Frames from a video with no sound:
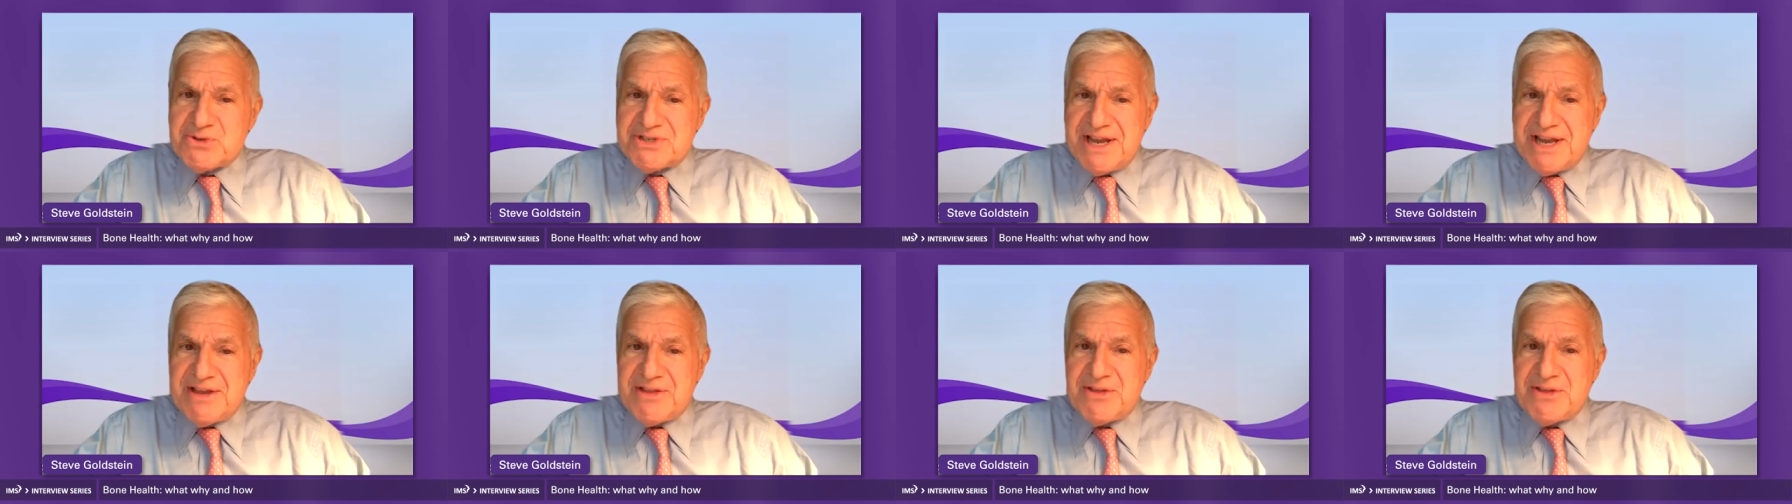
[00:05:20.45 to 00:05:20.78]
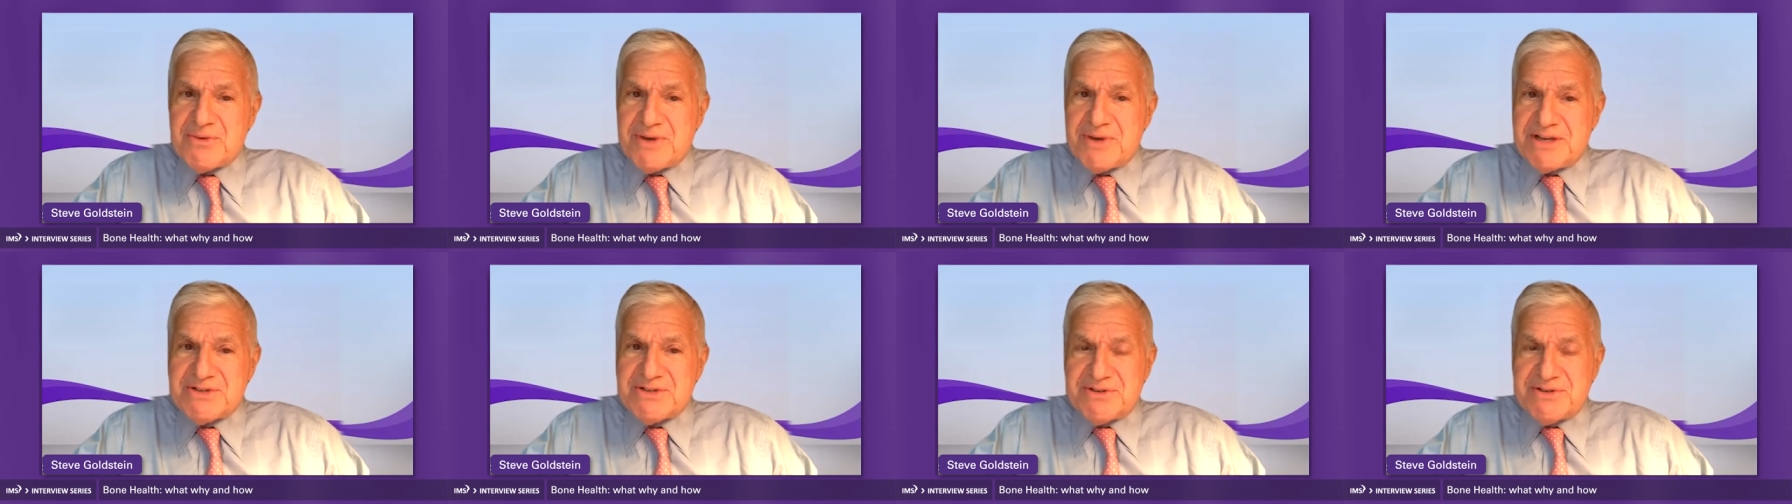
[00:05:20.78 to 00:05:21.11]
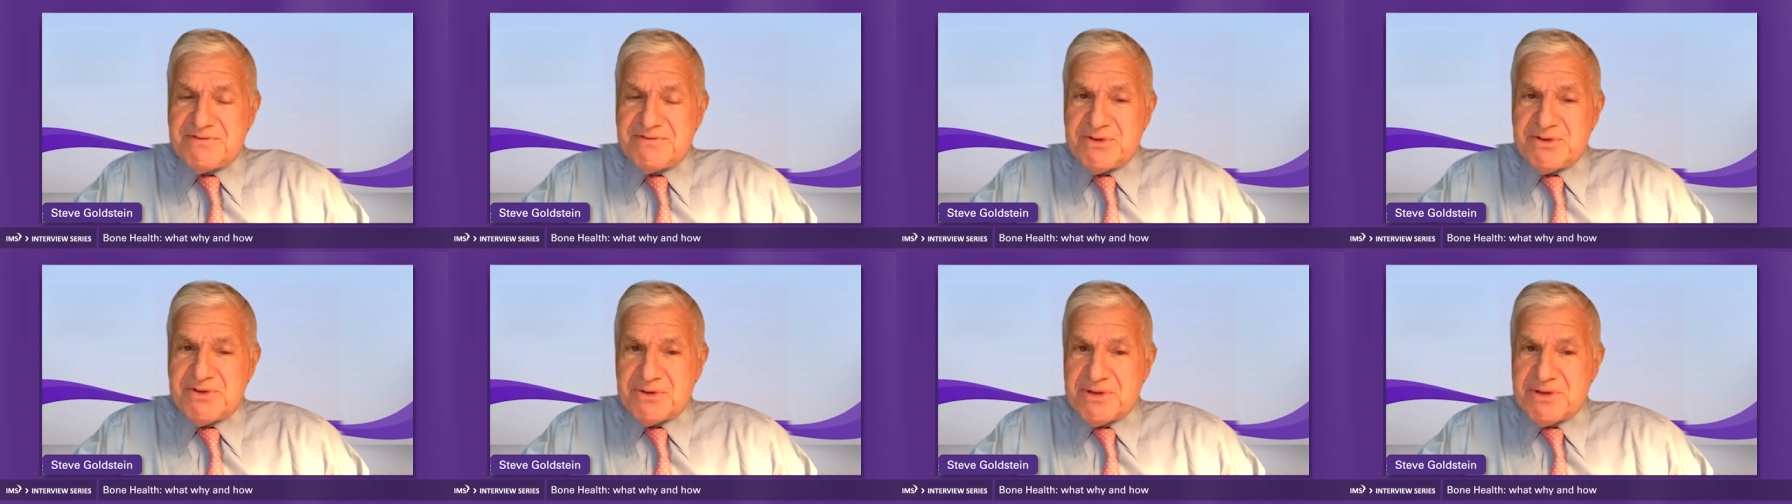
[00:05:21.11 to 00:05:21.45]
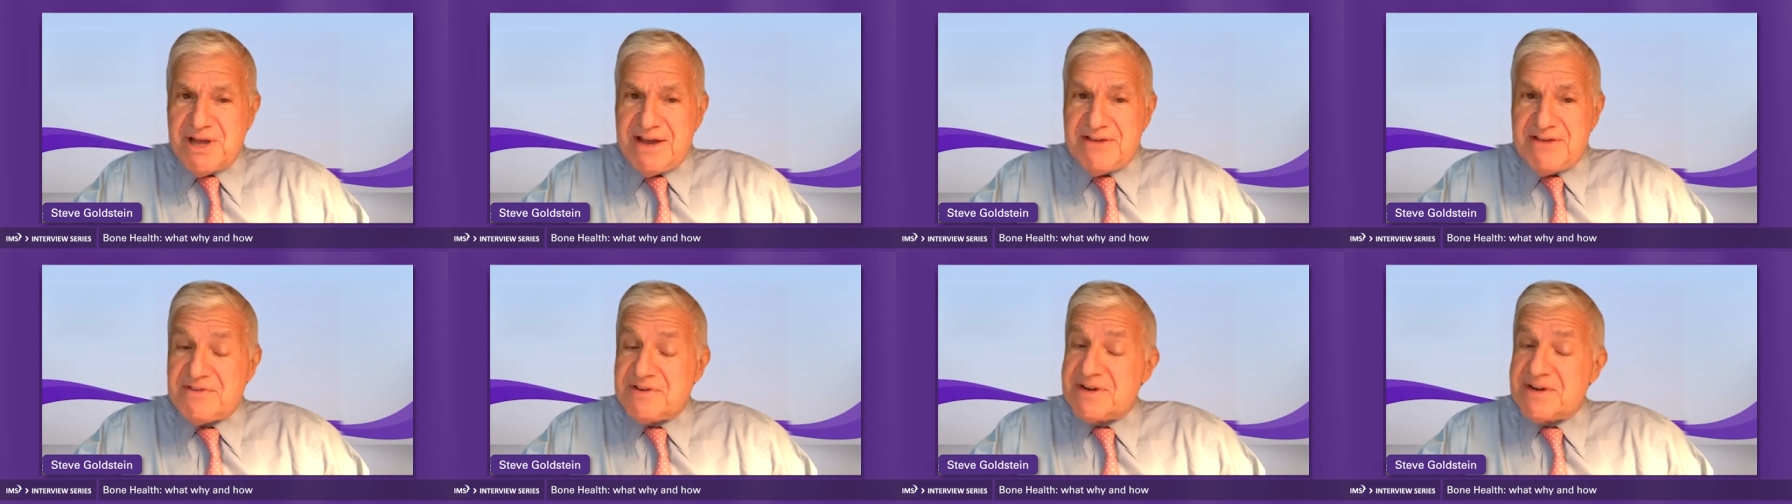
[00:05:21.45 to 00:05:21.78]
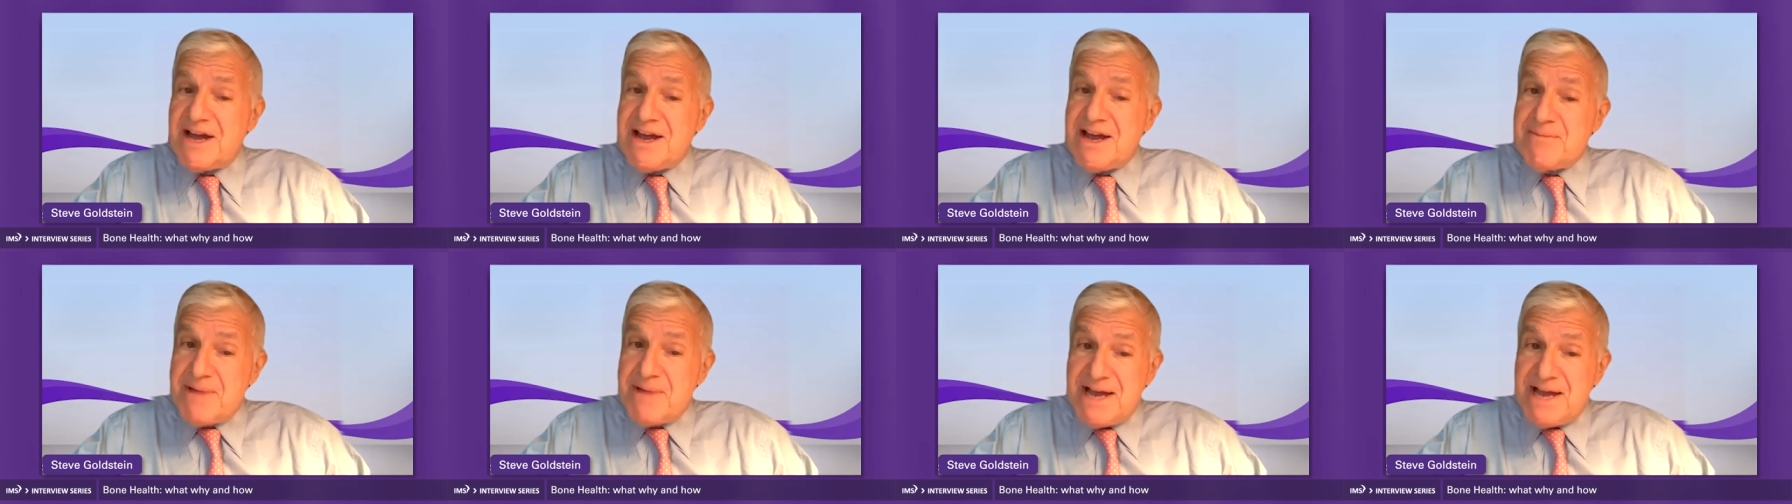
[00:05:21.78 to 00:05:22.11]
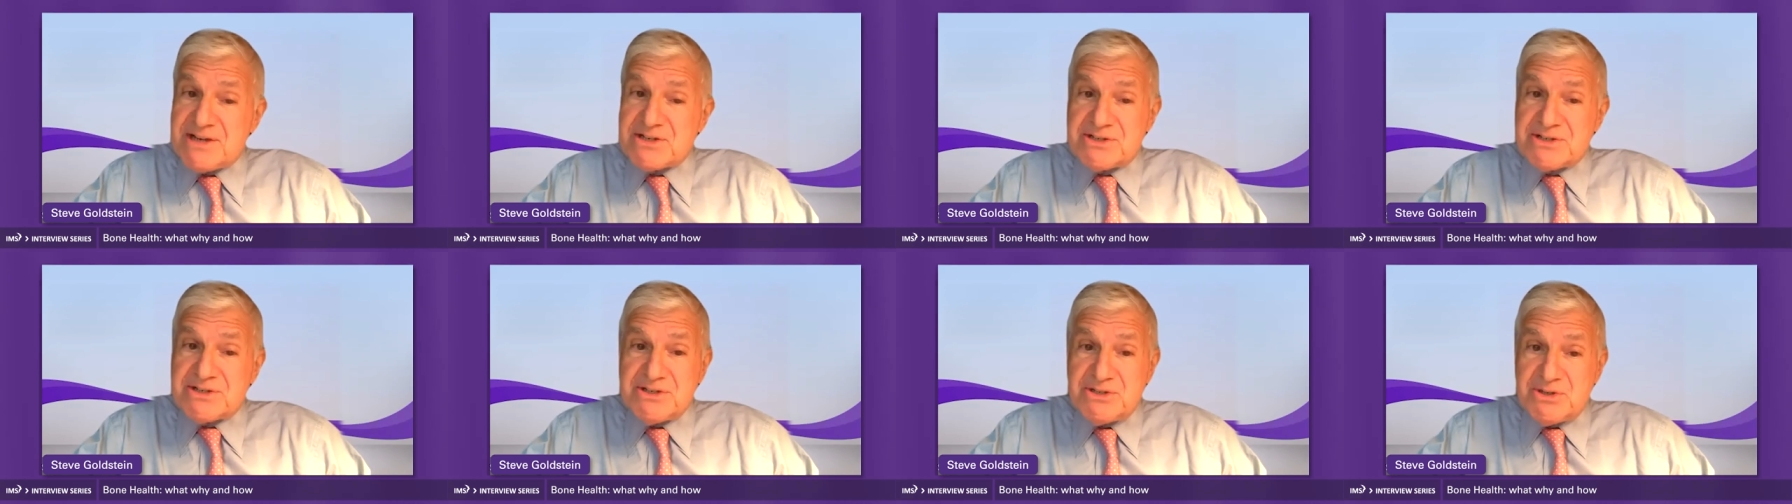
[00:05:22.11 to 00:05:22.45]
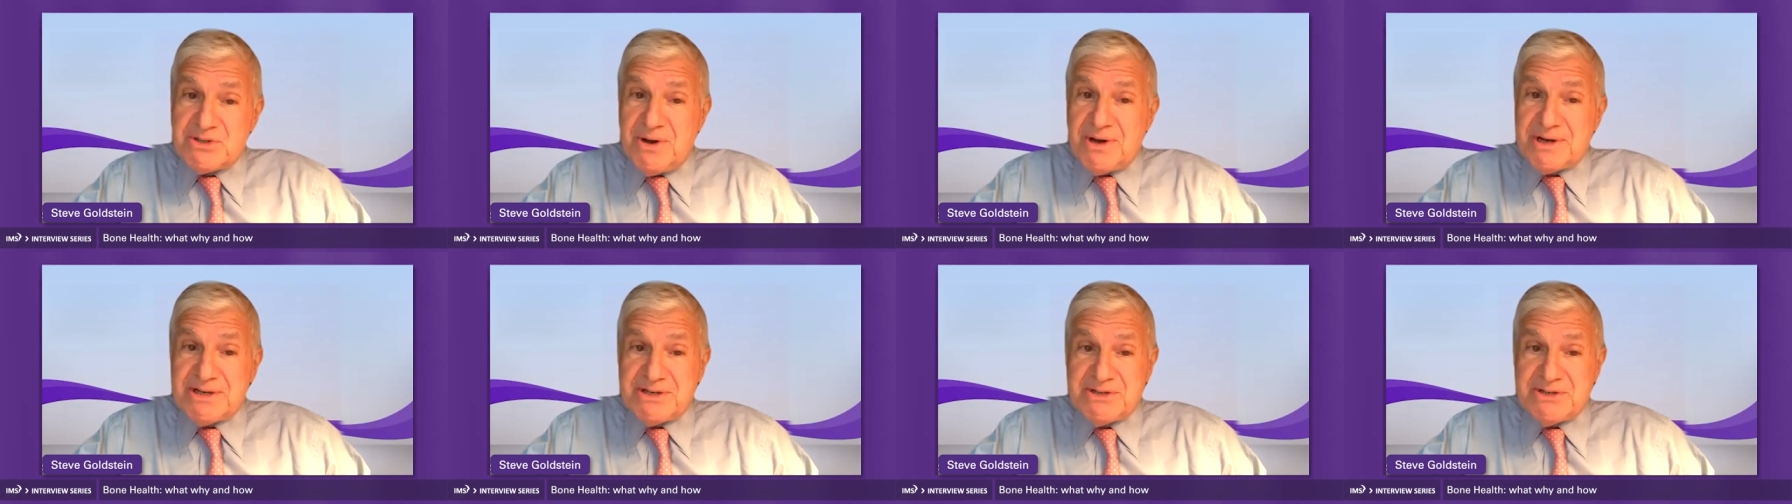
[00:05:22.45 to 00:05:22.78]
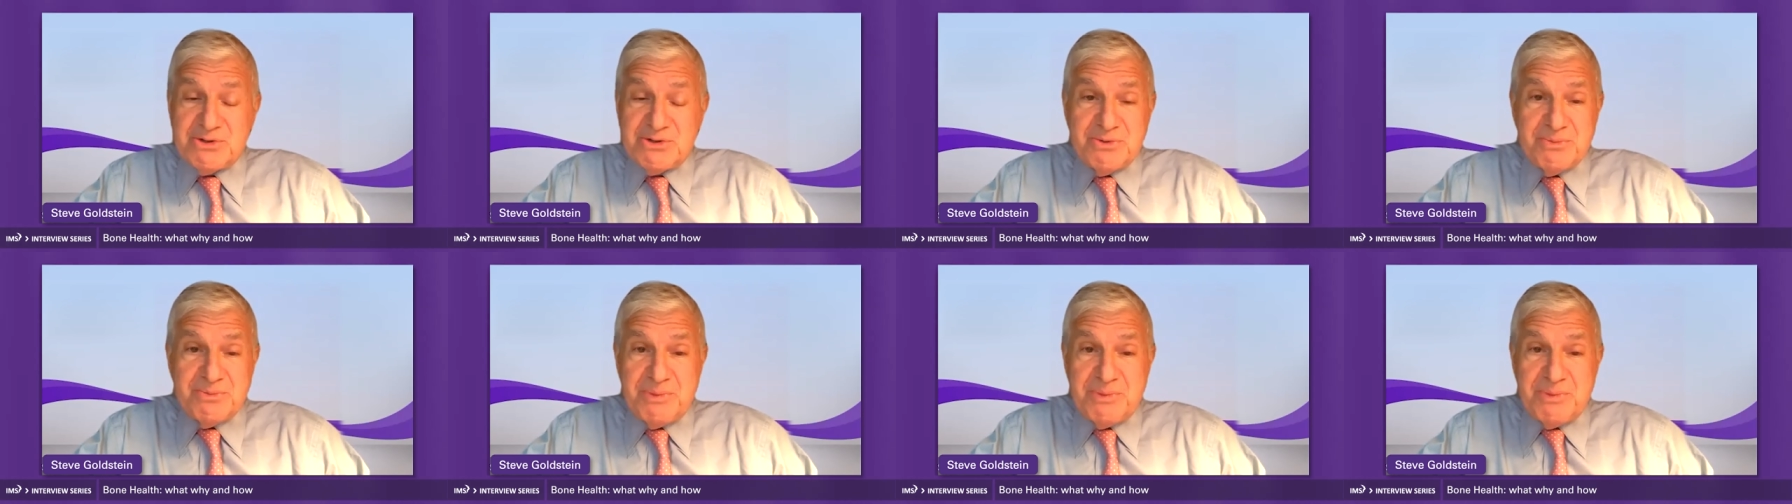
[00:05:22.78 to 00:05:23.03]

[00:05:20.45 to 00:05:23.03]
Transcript: day of the rest of your life. And I am actually talking to